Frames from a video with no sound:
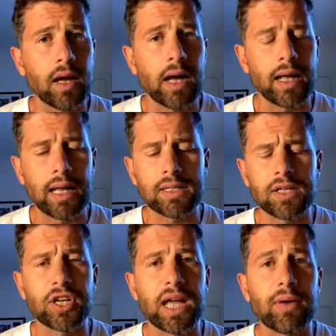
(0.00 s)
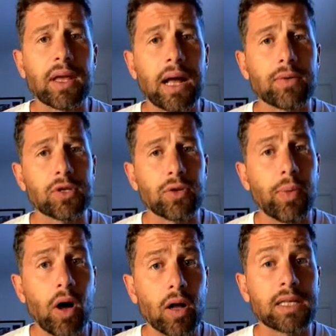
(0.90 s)
Leicestershire County Council are
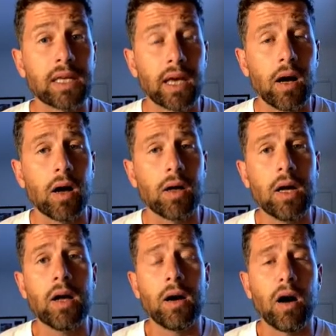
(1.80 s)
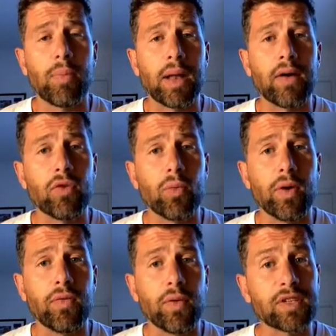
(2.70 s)
piloting our platform
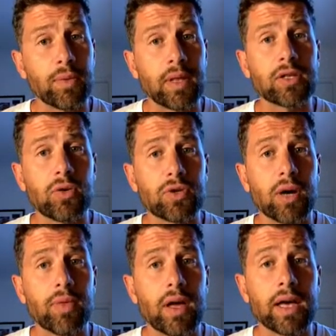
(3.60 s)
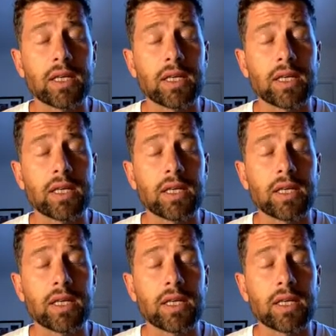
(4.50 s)
with some of their schools up there.